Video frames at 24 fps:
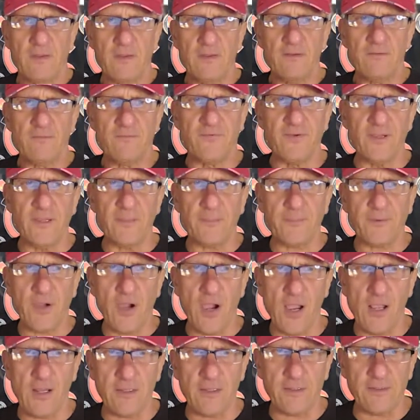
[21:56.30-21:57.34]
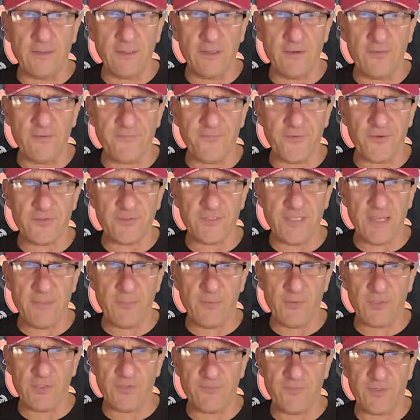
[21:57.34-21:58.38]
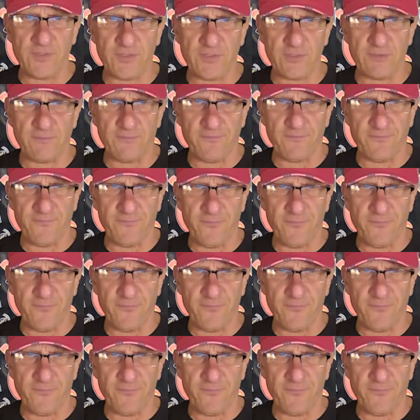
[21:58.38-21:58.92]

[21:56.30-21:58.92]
Philip Carlin, 101st Airborne Division,